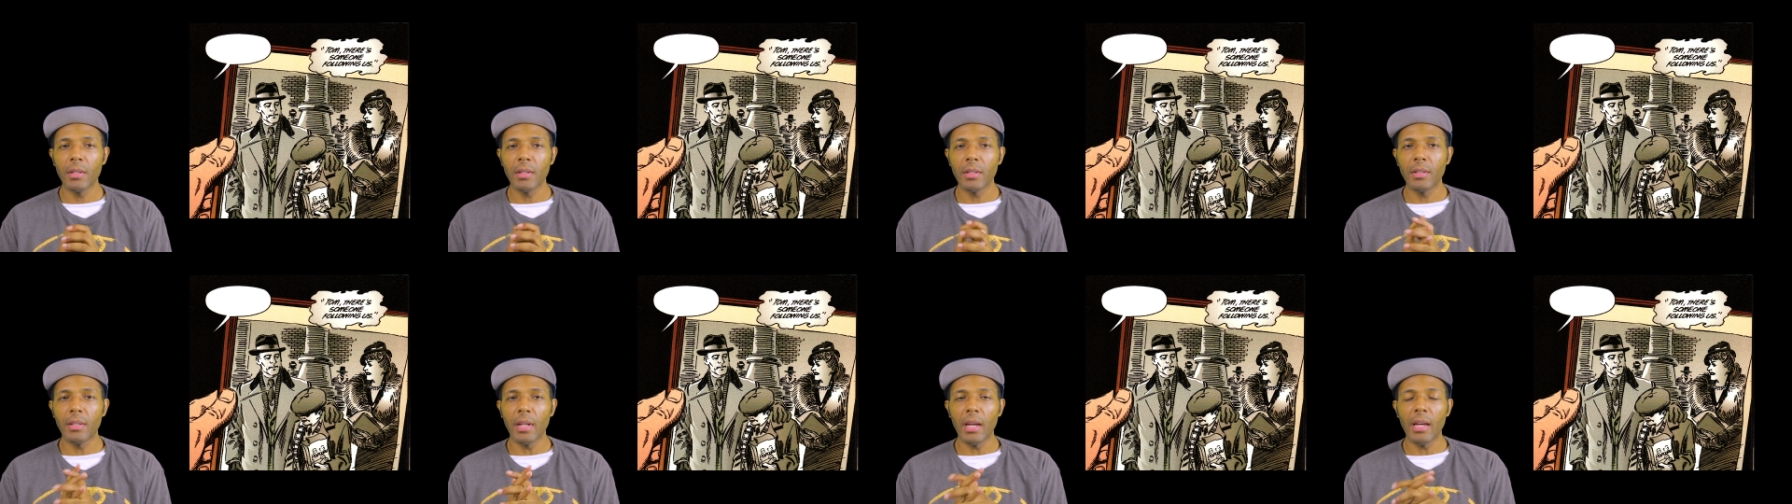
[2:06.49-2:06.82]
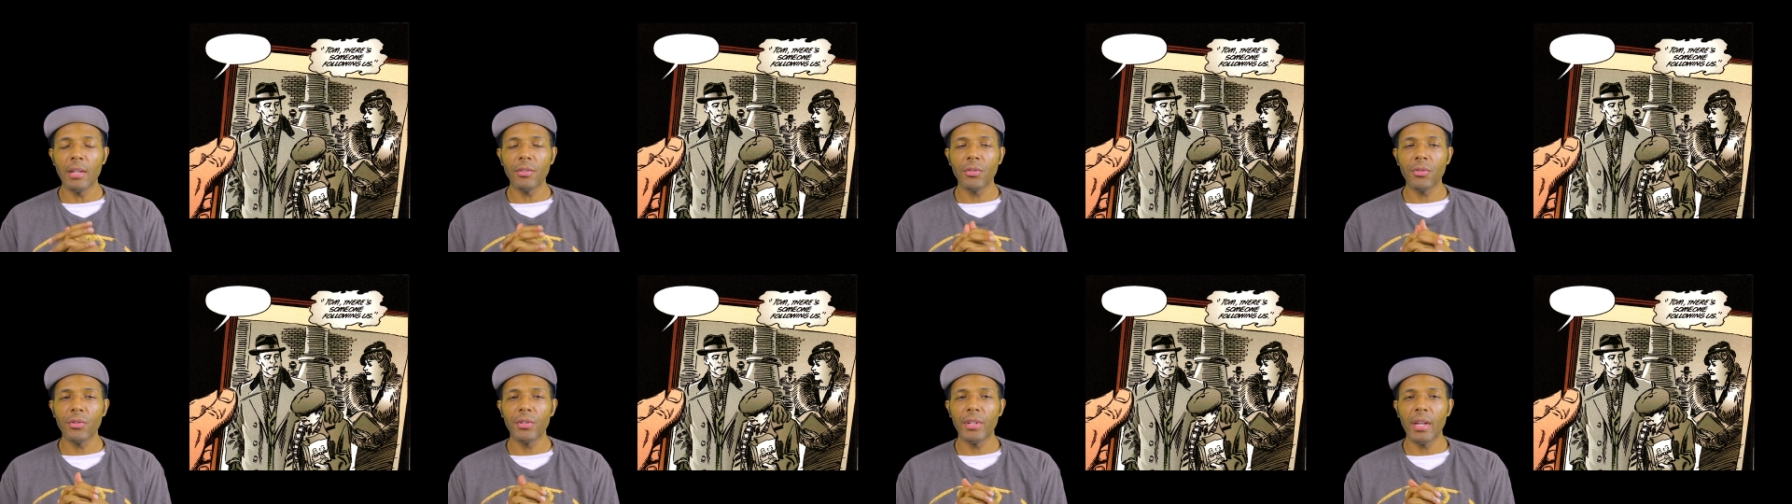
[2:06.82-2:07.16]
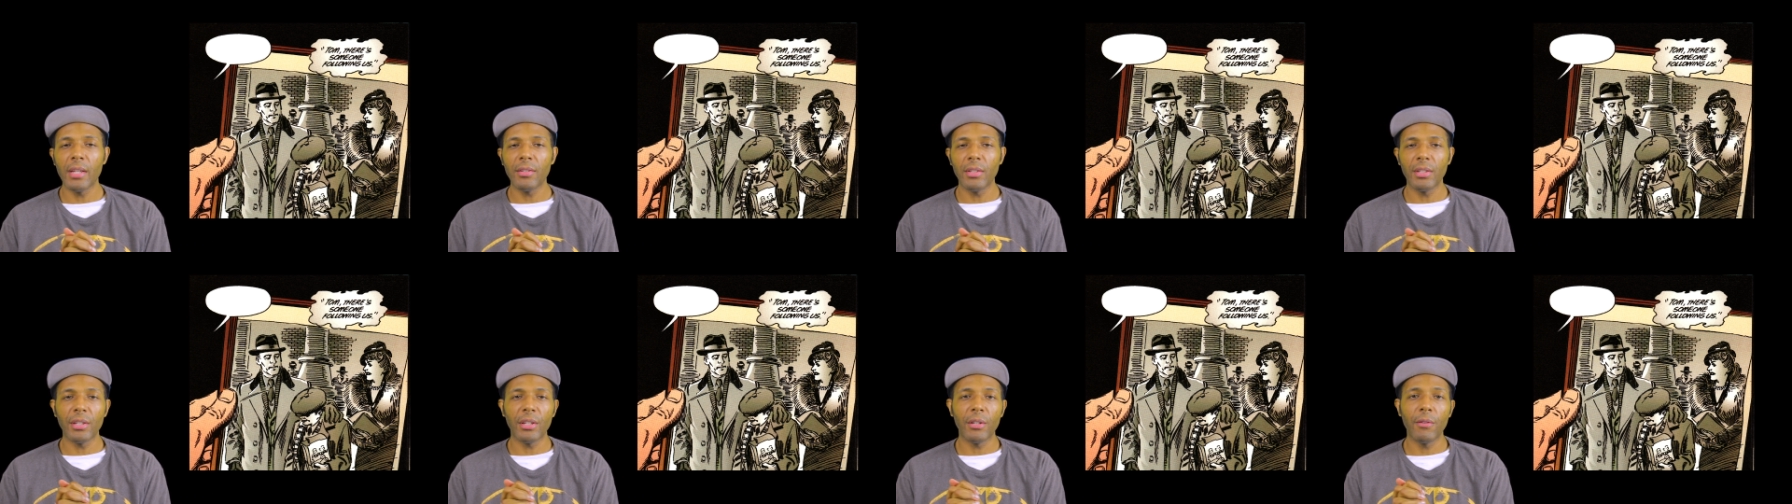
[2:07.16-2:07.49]
does or
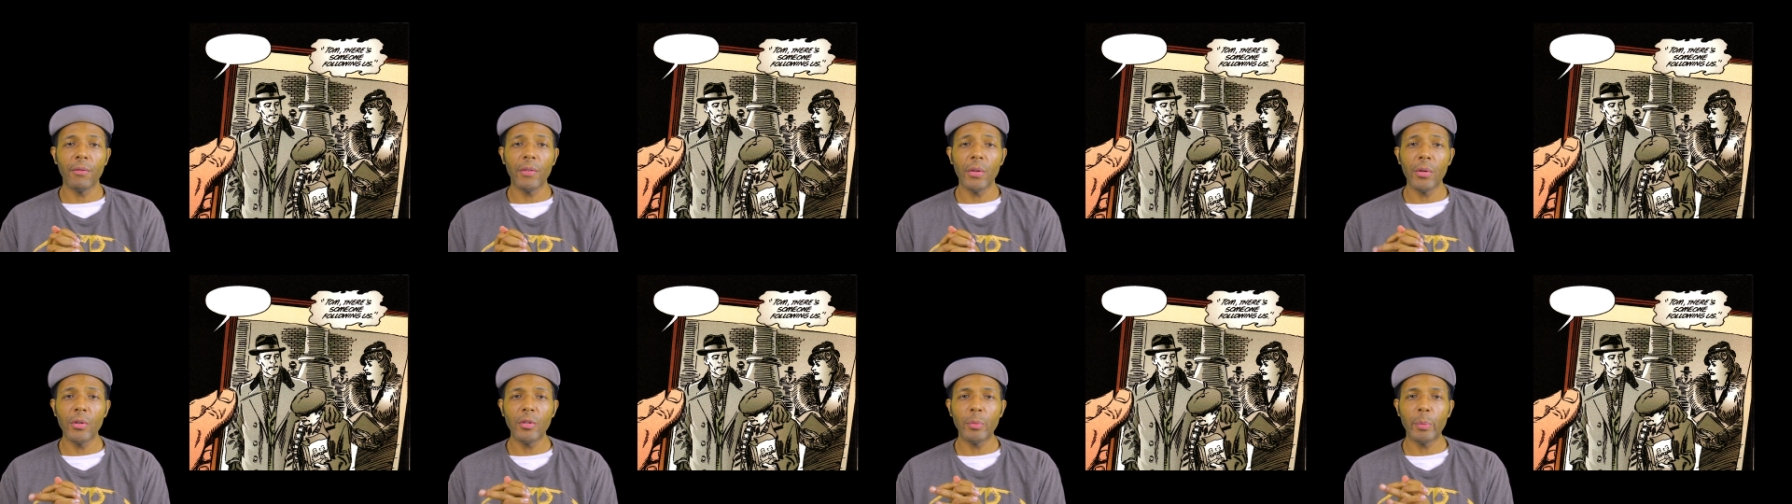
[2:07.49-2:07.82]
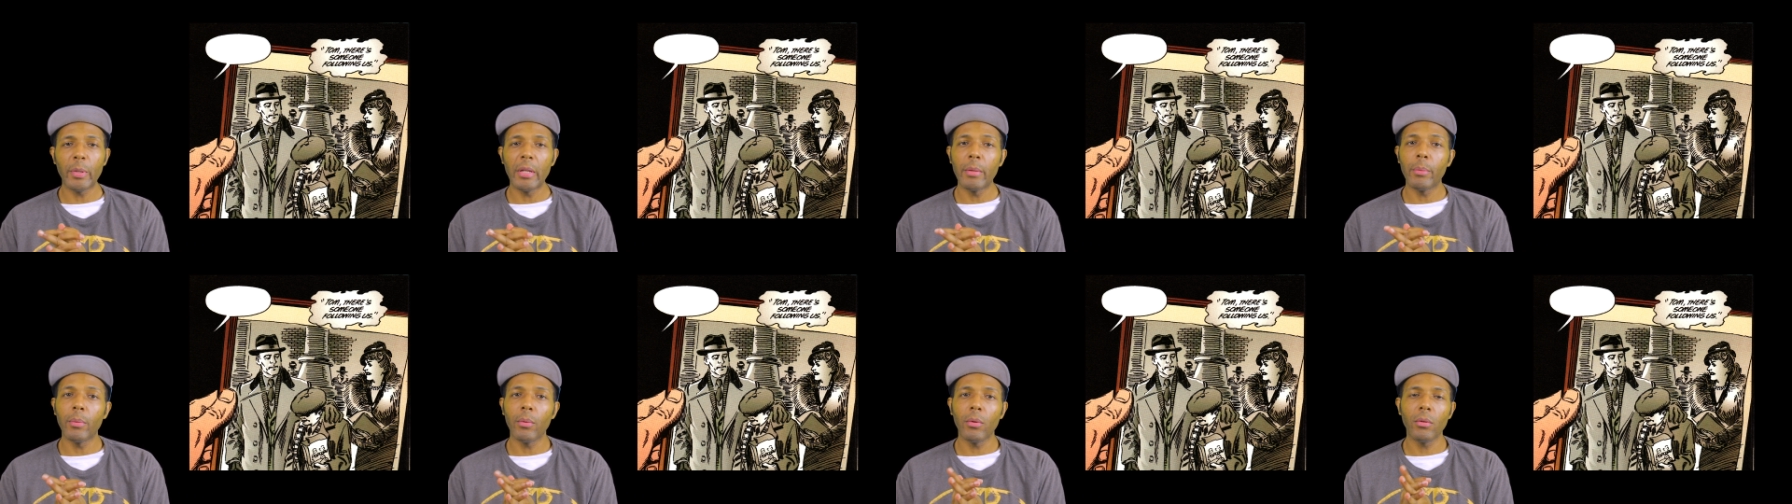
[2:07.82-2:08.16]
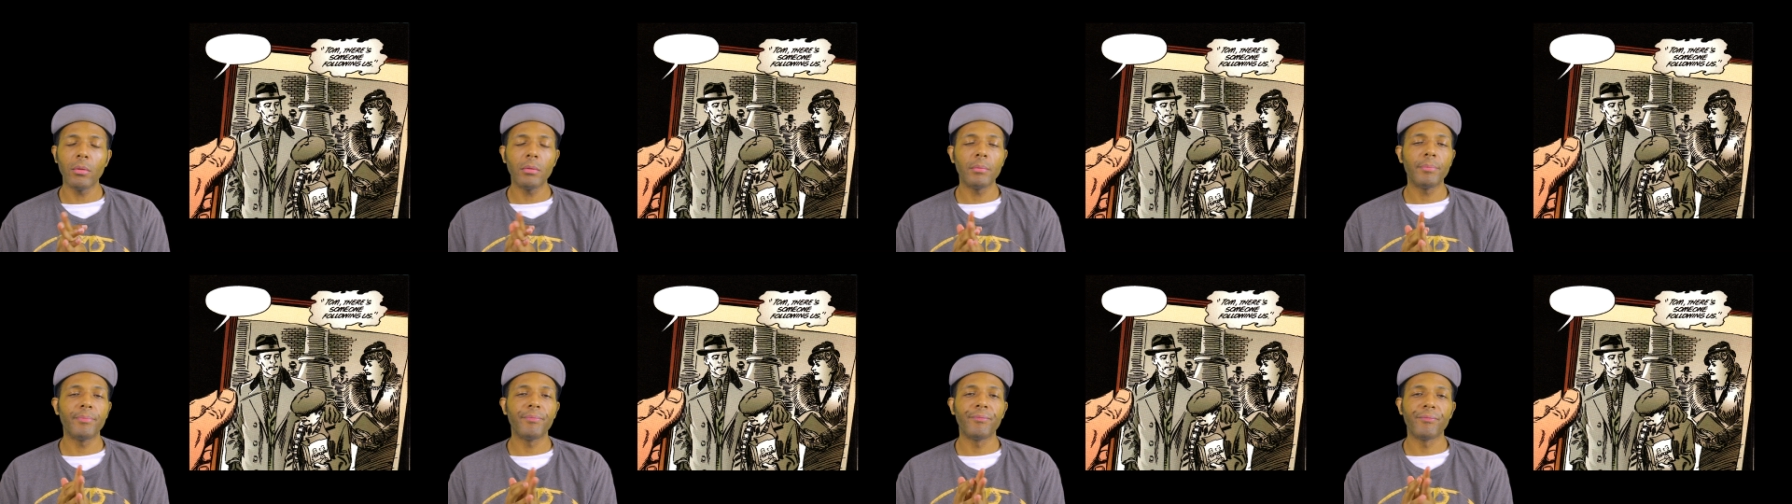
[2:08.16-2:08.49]
doesn't confuse
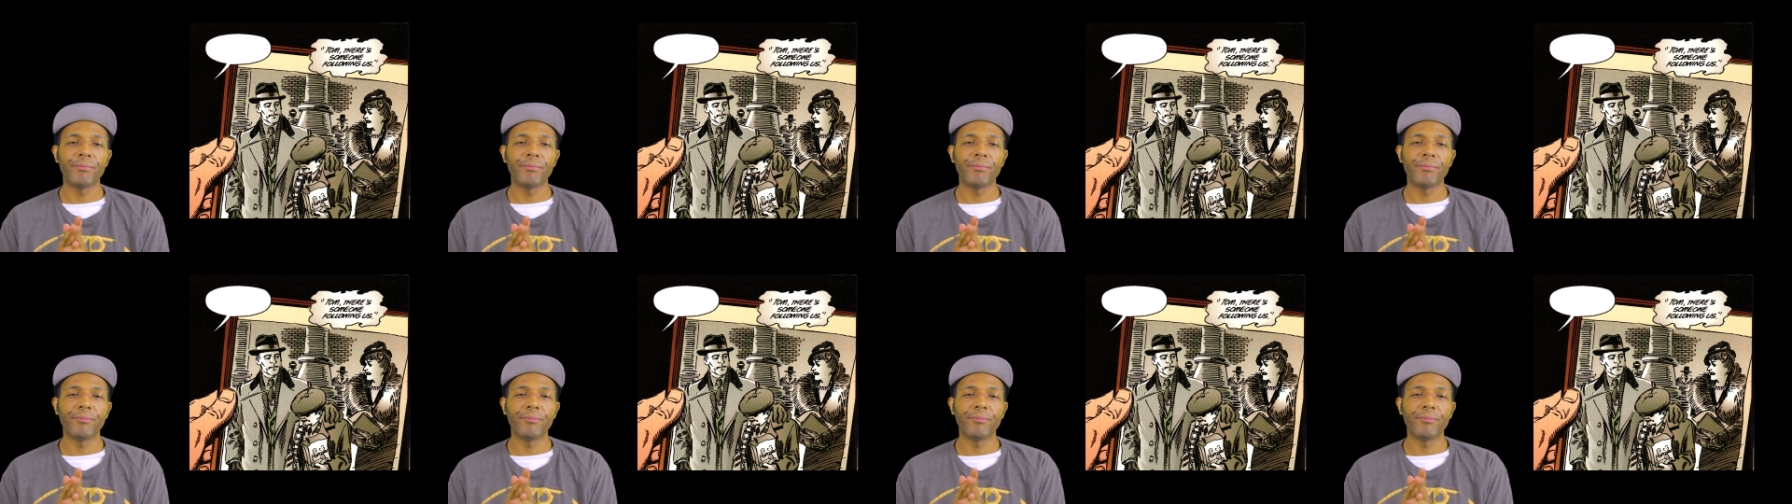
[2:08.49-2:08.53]
people.